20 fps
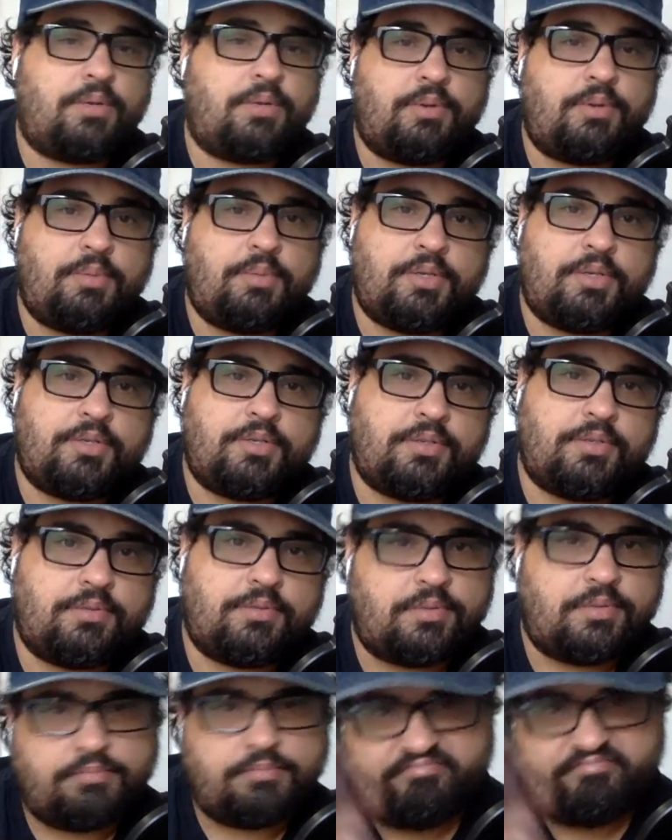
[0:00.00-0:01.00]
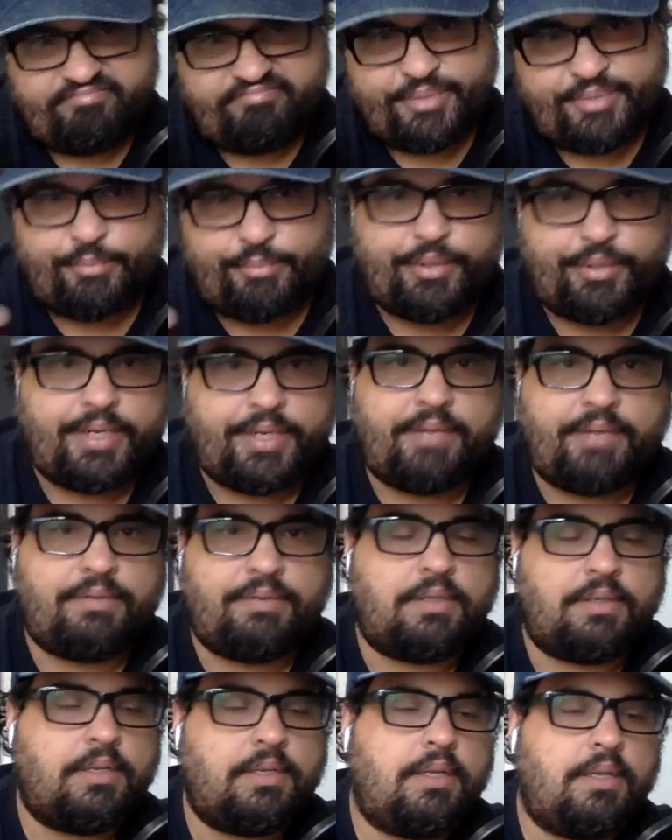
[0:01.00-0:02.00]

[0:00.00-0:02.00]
I want to mention, number 11,